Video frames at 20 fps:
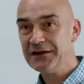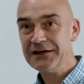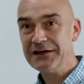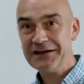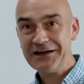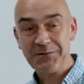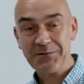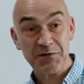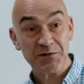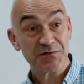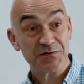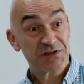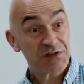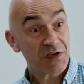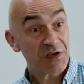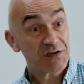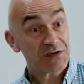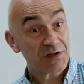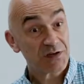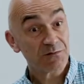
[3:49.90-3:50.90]
I've been
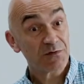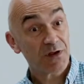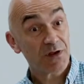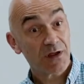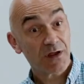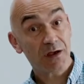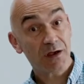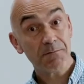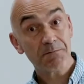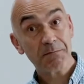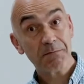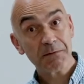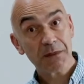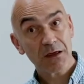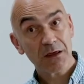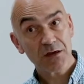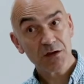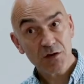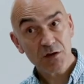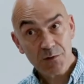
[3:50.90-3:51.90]
researching
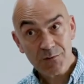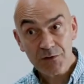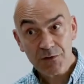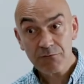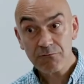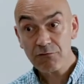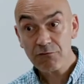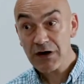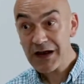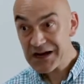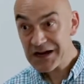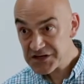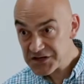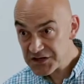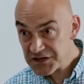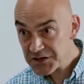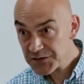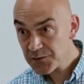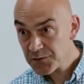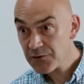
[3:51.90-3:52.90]
human
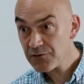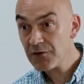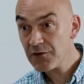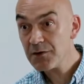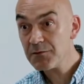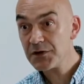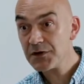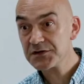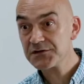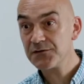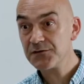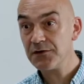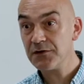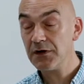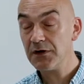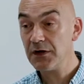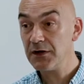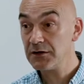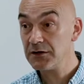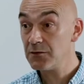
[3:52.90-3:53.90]
relationships with robots for
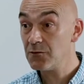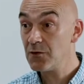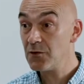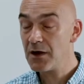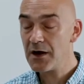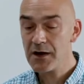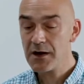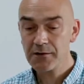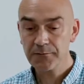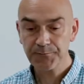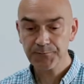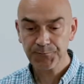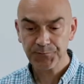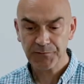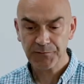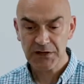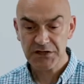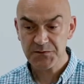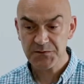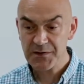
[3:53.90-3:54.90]
a little while,
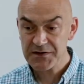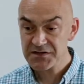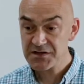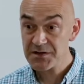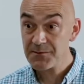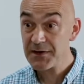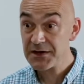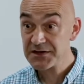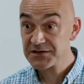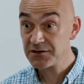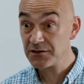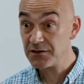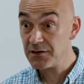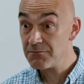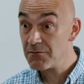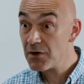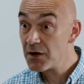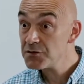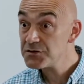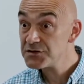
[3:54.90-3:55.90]
especially based on the
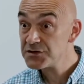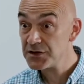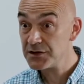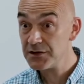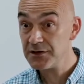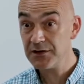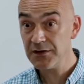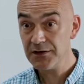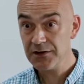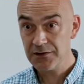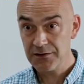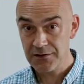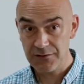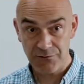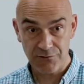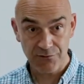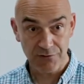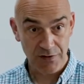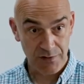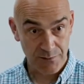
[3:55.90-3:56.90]
motion of the
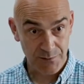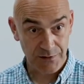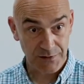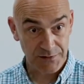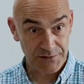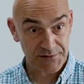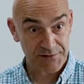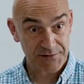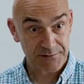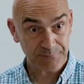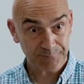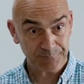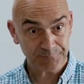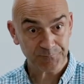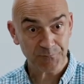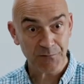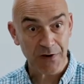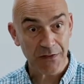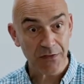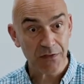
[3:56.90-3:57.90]
robots,
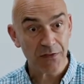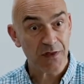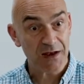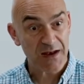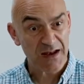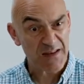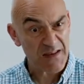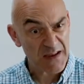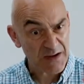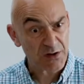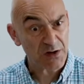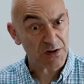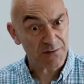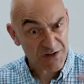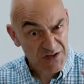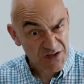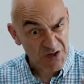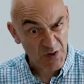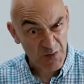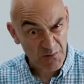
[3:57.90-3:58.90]
rather than any kind of
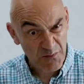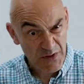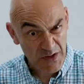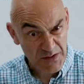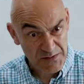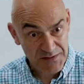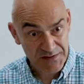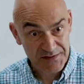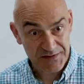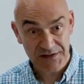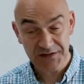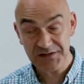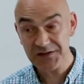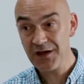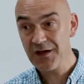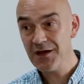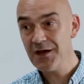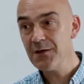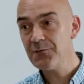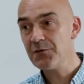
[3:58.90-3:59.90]
internal processes,
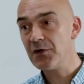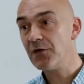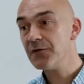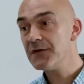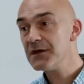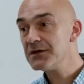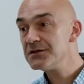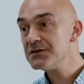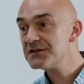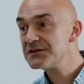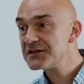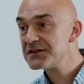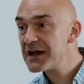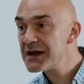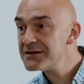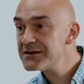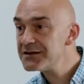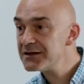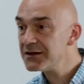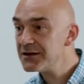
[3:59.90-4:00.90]
but on the
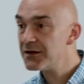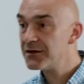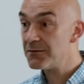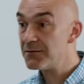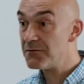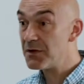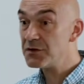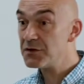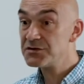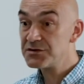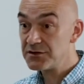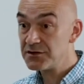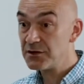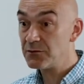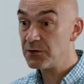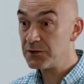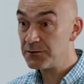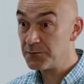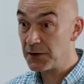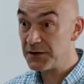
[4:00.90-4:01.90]
understanding that the motion that
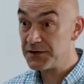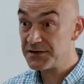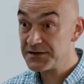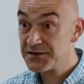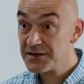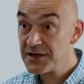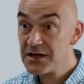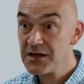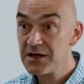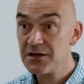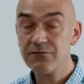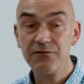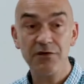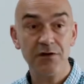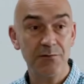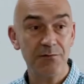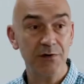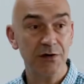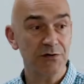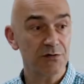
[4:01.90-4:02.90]
one might see in a
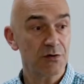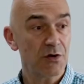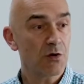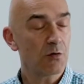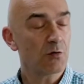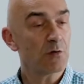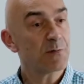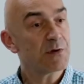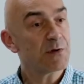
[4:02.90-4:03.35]
robot would be